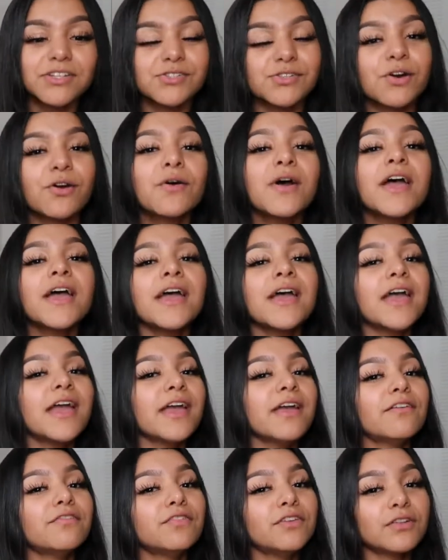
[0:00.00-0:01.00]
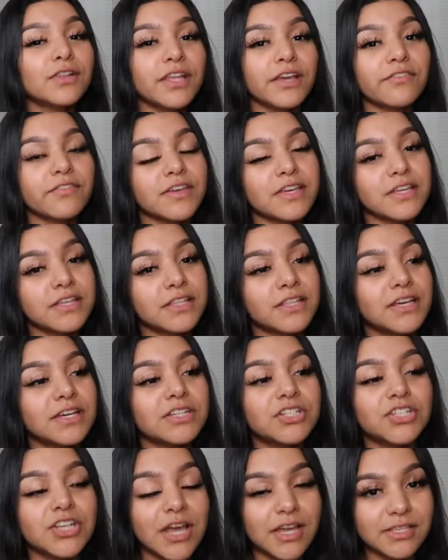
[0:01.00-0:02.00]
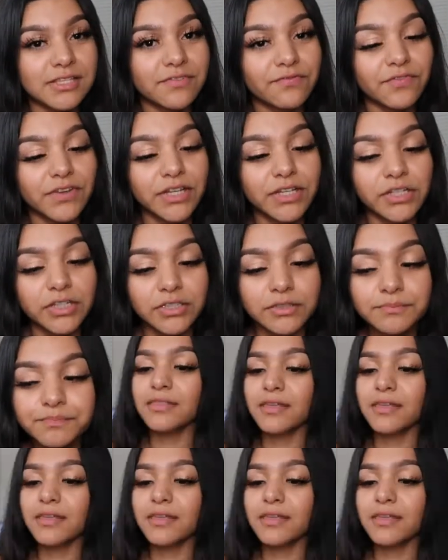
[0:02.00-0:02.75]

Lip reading: So if you live in Jacksonville,